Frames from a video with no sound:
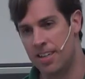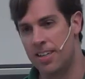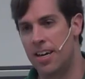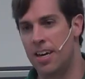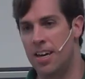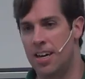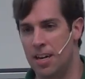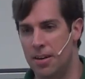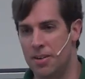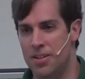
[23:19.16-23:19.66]

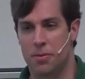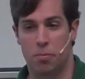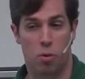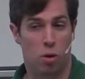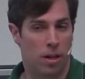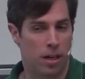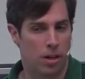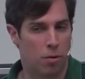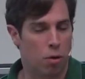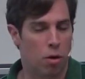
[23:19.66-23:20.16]
It's more
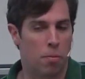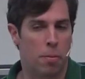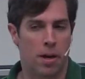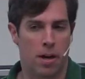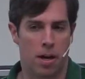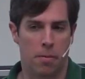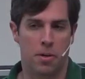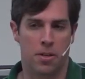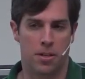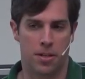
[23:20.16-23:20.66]
like a robot
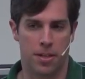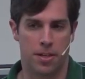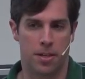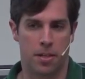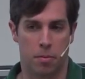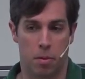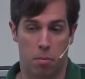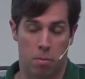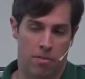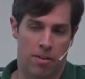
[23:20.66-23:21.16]
operating
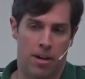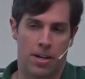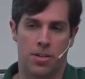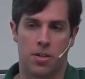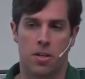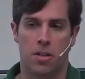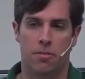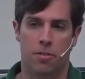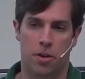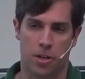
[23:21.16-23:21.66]
system. It provides
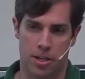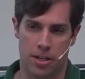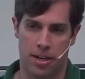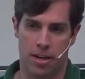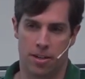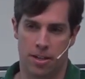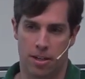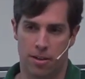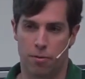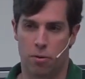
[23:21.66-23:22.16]
all the
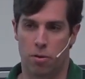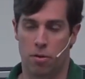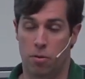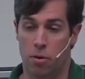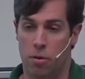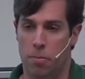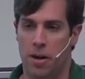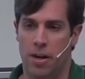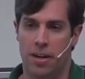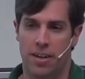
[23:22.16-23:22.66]
functionality for a
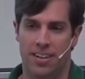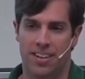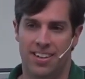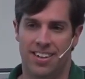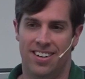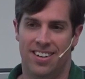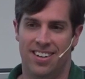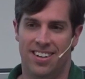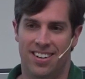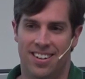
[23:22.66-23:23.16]
robot.
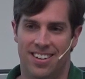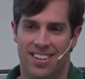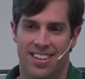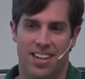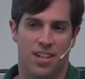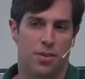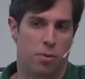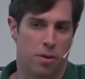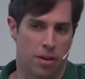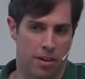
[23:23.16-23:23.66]

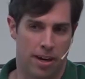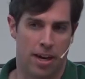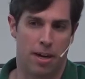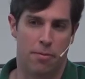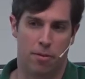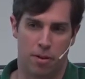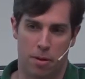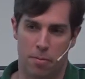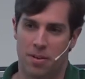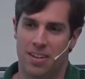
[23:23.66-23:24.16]
That's where it came
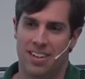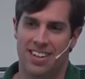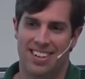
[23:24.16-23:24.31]
from.